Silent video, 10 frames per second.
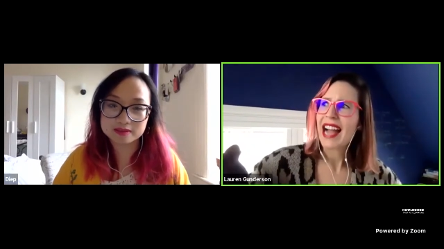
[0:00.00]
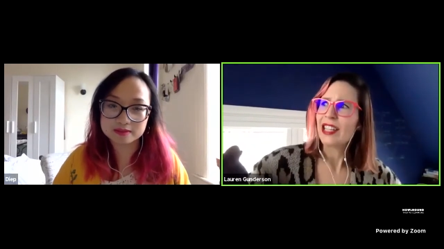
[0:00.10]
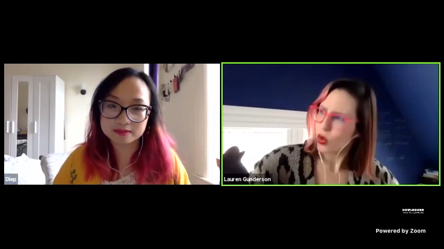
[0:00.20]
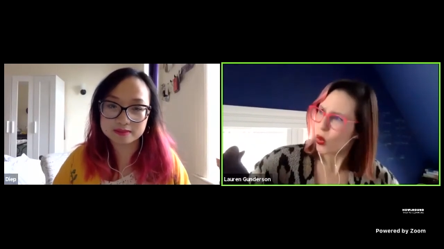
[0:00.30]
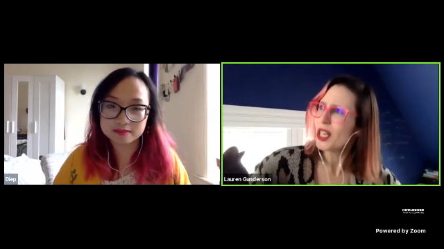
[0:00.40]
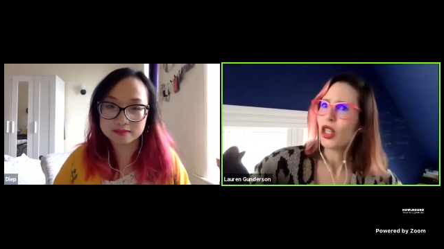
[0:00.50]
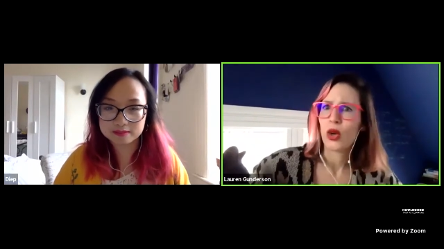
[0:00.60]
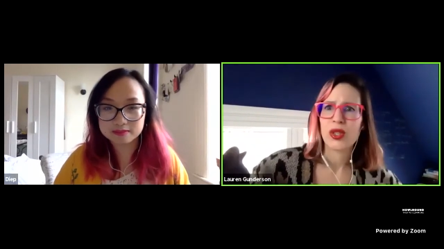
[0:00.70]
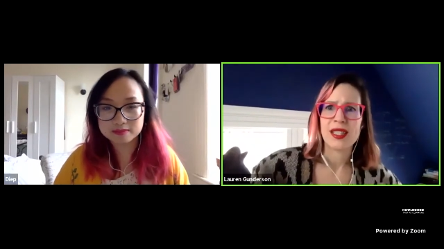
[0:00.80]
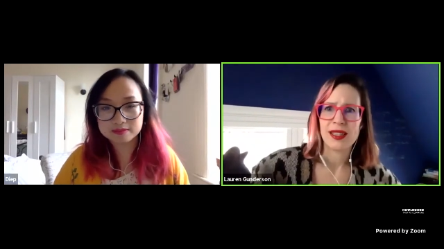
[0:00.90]
Speaker 1: I do want to
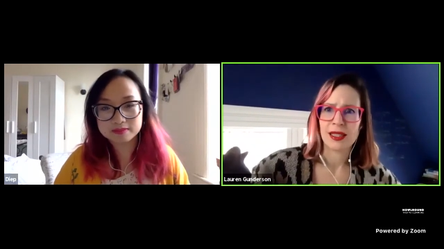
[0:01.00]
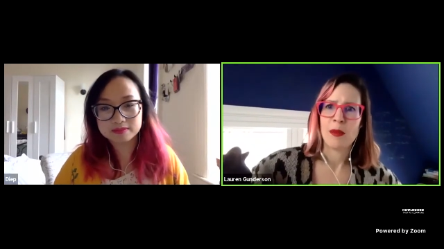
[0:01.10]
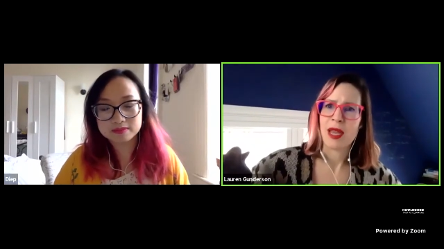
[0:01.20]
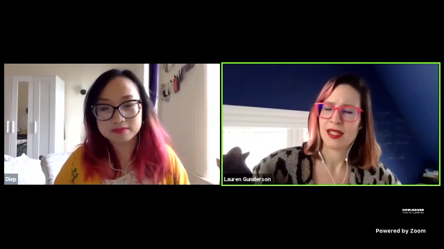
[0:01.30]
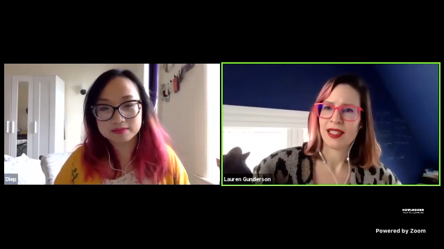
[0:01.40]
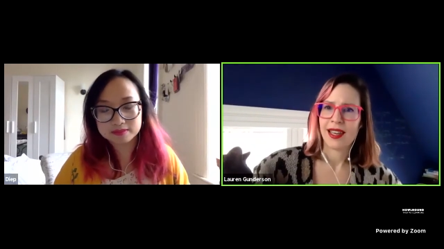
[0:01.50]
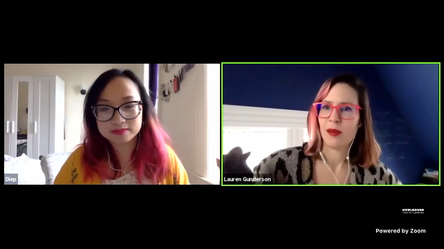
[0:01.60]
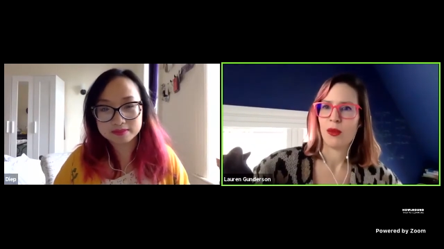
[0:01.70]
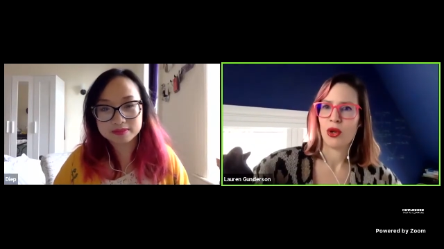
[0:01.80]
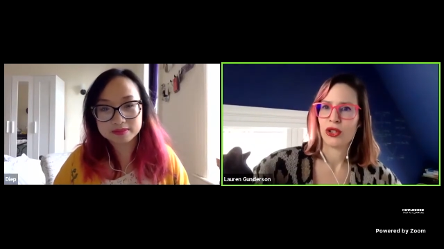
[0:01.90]
go see the amazing
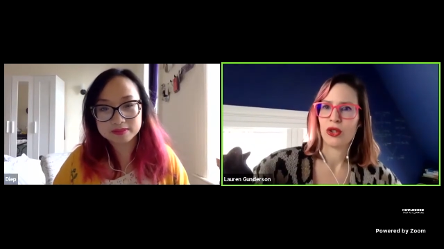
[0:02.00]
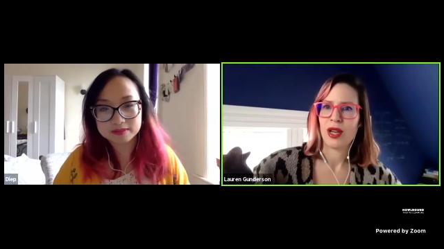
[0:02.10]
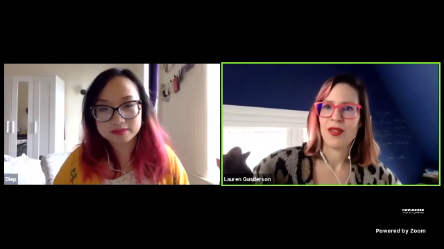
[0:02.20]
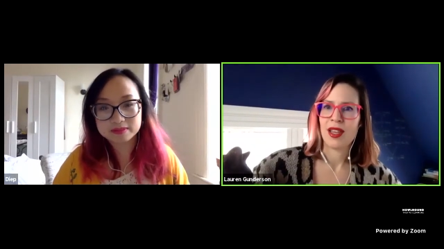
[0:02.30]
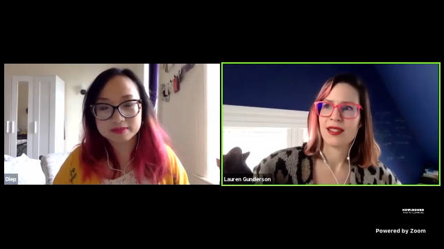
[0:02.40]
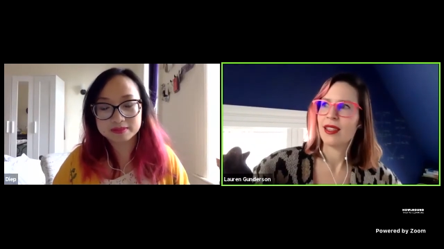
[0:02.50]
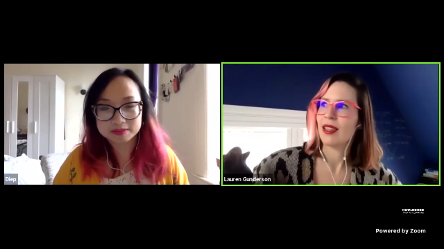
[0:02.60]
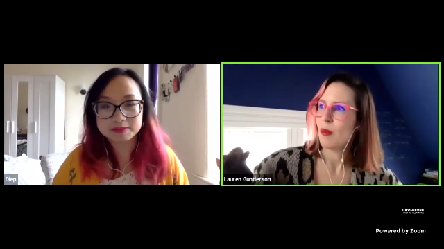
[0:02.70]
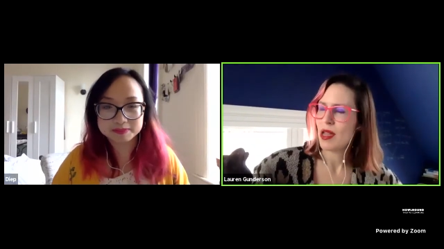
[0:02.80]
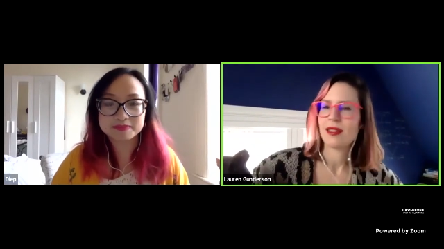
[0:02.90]
Kate Mulgrew and this and the
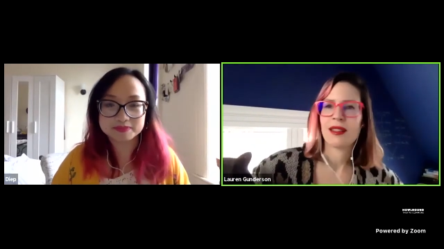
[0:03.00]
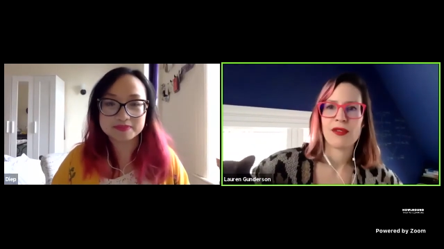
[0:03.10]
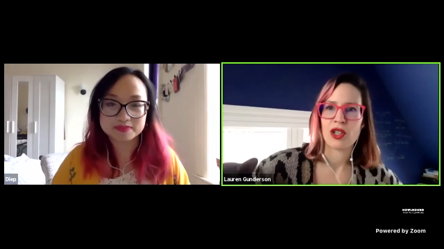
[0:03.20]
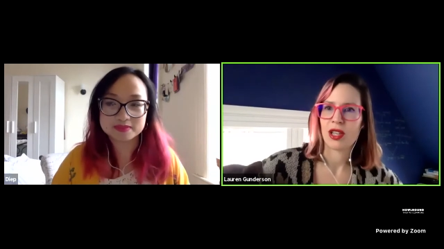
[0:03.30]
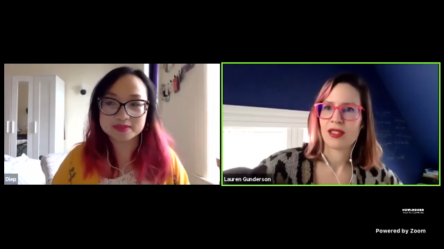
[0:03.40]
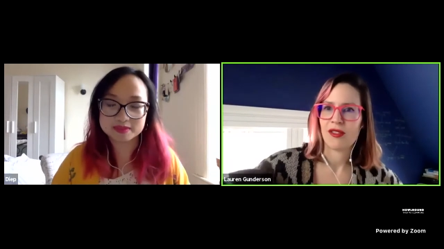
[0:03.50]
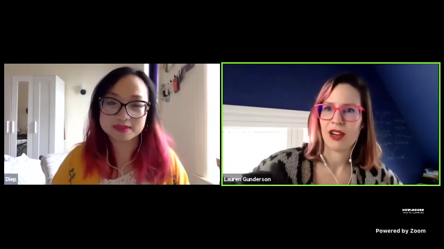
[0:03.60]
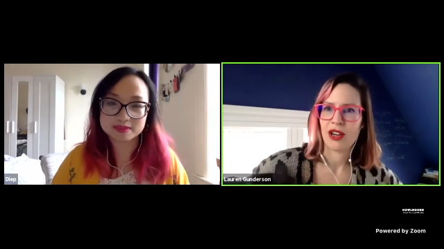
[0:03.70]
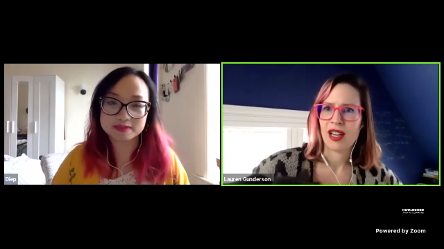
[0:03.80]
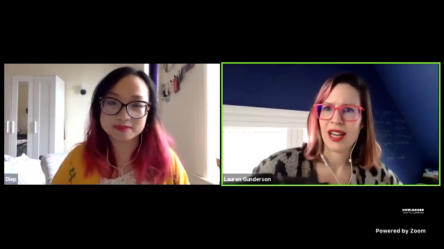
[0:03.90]
amazing Francesca
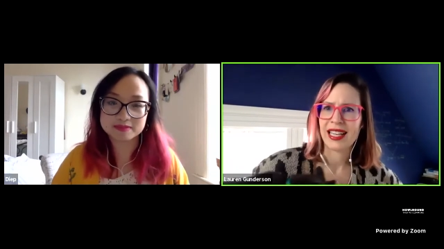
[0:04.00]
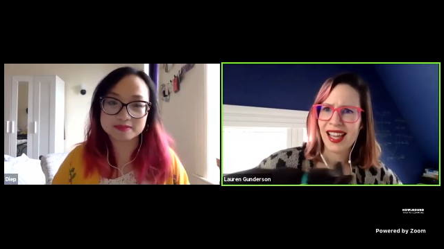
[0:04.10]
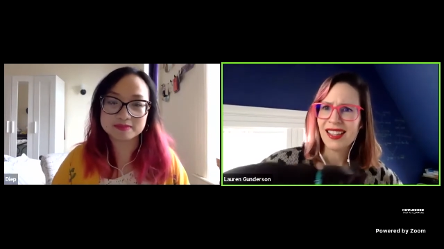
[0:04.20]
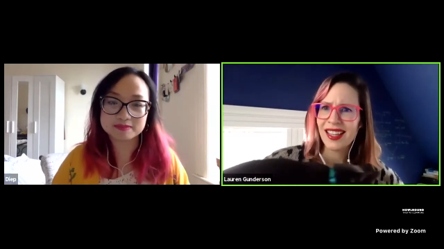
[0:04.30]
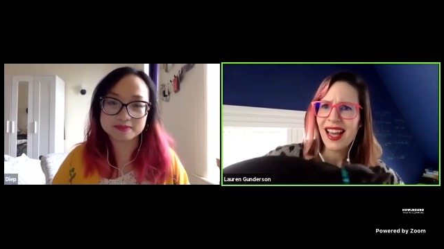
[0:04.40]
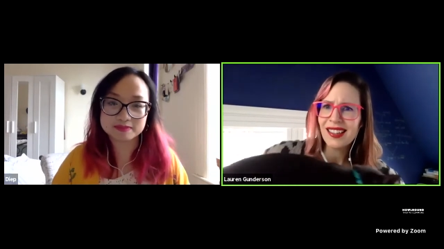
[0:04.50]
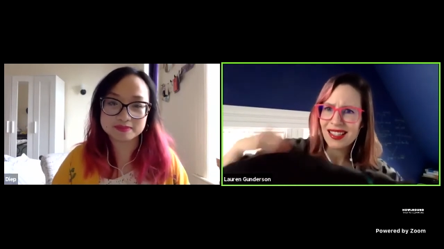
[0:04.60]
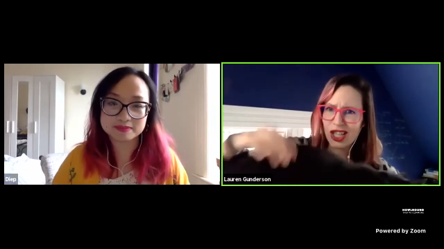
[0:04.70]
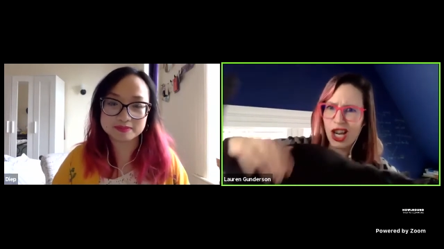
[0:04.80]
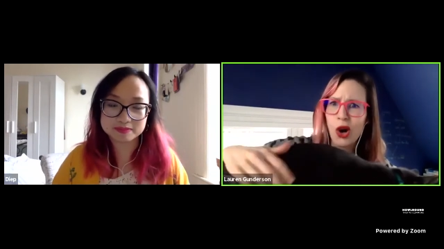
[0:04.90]
Faridani. Hell yeah,
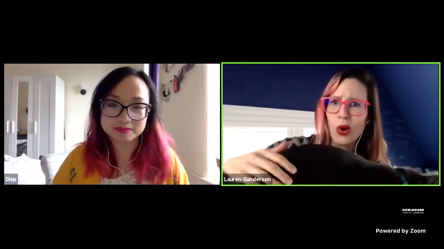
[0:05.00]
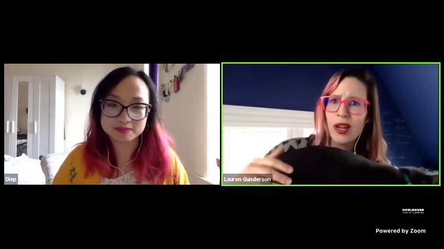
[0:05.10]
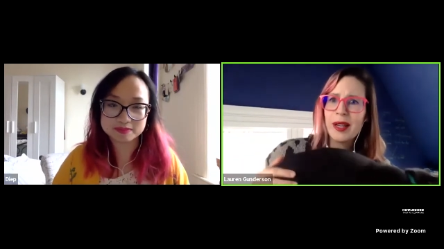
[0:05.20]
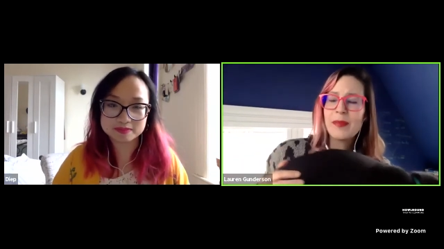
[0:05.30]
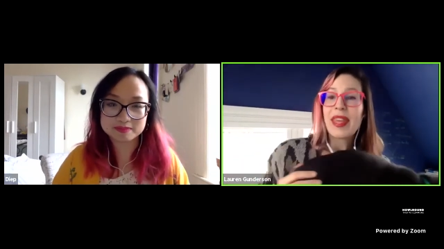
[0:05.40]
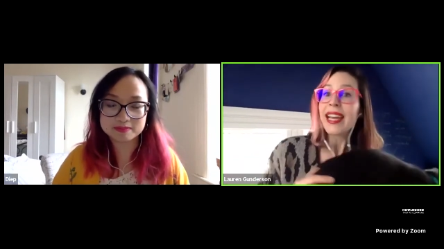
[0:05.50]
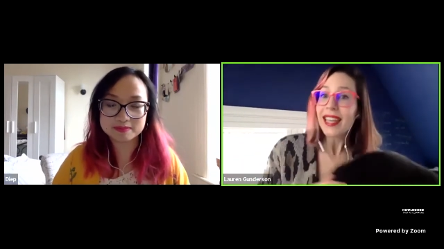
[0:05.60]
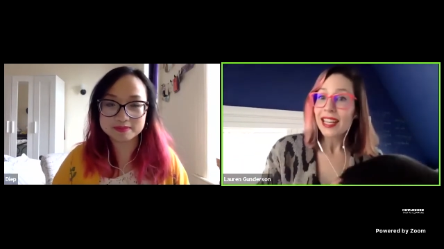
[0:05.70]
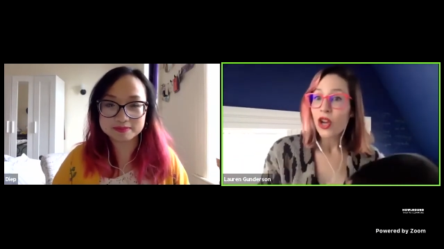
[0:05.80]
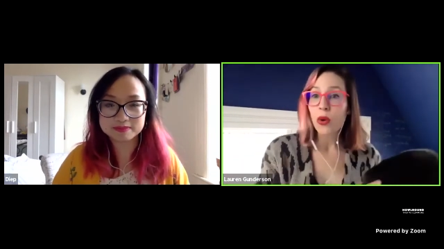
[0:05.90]
let's go! And
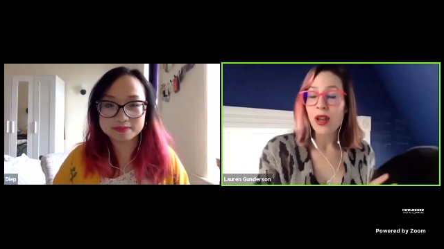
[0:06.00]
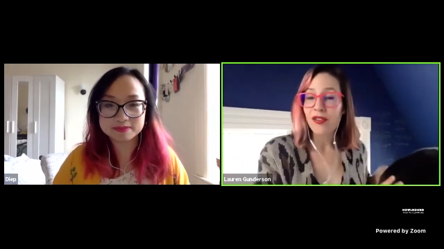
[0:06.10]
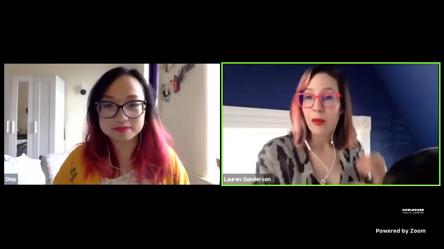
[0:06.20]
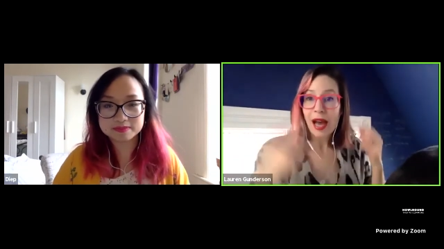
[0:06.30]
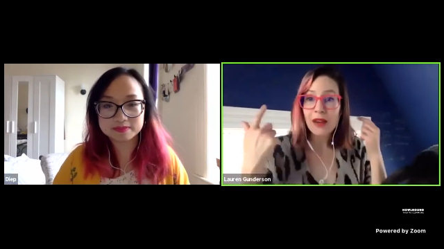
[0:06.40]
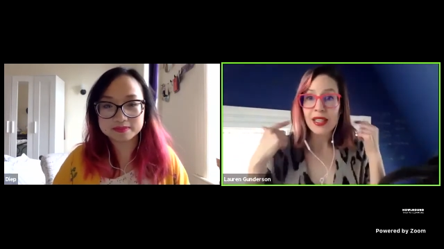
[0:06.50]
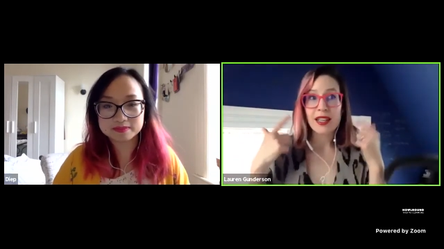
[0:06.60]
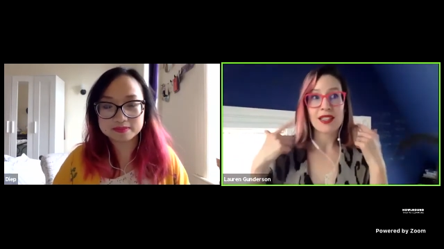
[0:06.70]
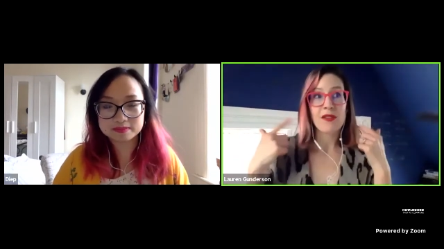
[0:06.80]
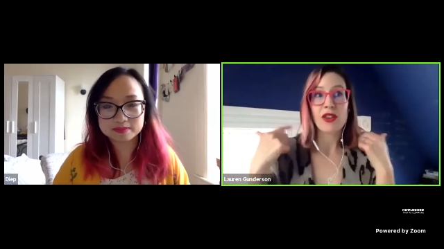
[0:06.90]
I know enough about it
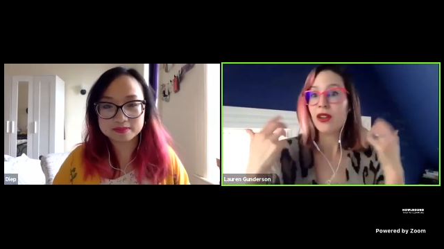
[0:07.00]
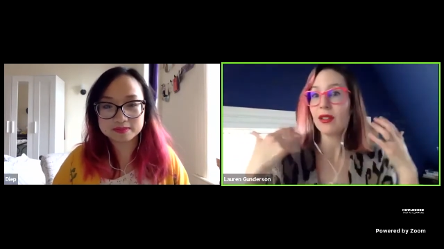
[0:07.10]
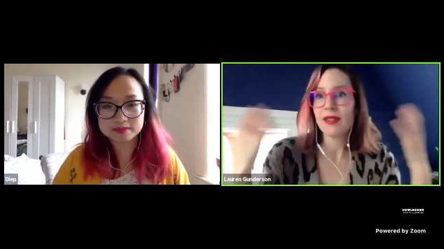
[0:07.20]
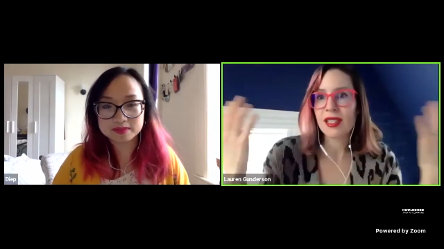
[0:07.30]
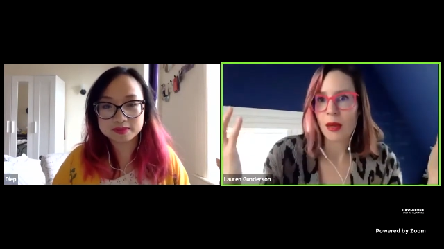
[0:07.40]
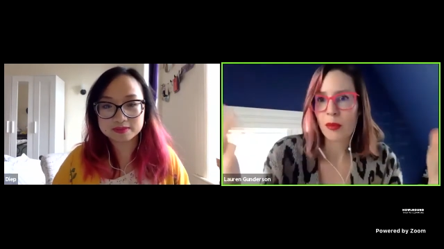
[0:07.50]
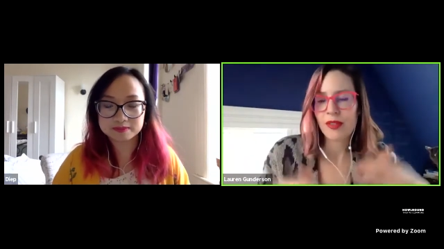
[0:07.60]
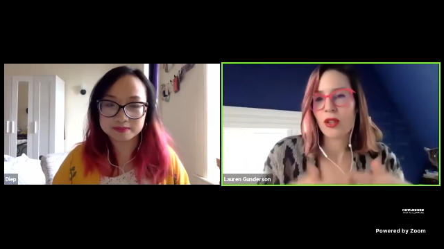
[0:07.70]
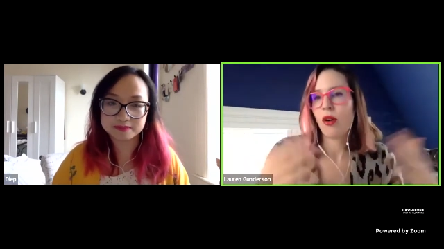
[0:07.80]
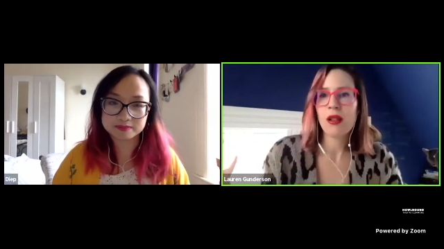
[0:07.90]
because I've heard some of
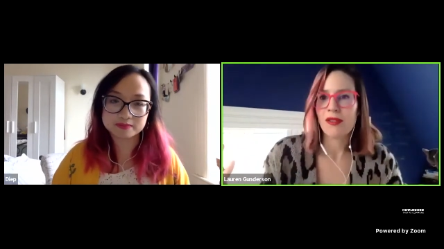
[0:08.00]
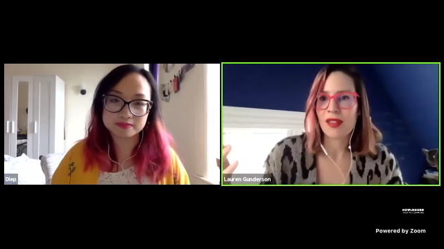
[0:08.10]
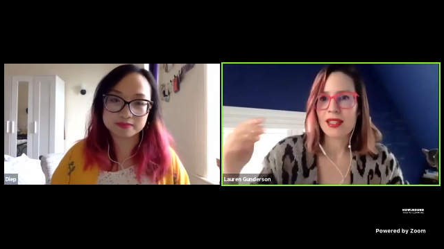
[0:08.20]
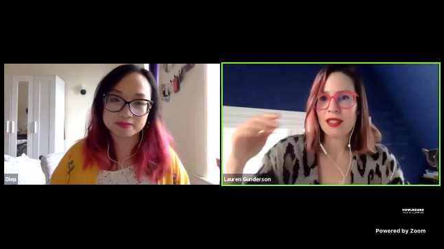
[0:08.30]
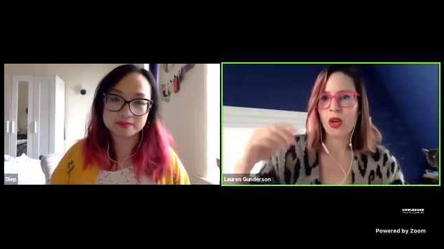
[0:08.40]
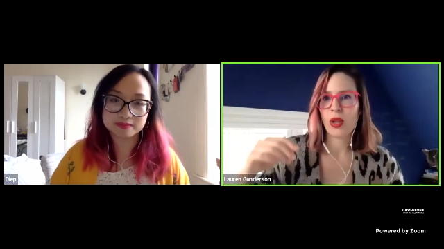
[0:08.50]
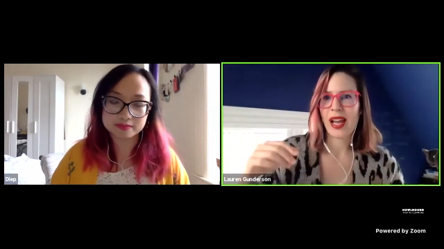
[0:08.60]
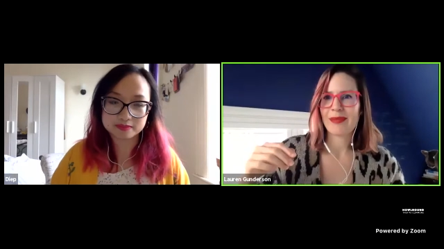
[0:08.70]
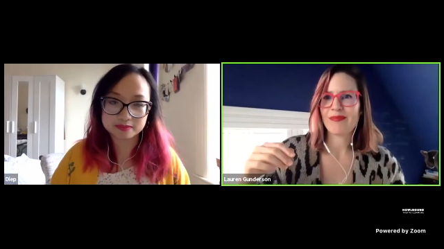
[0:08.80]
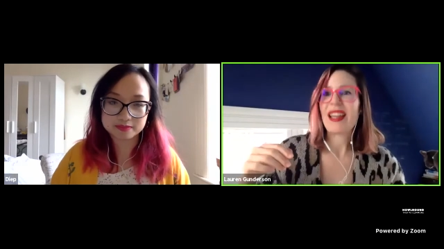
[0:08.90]
it or all of it to go like,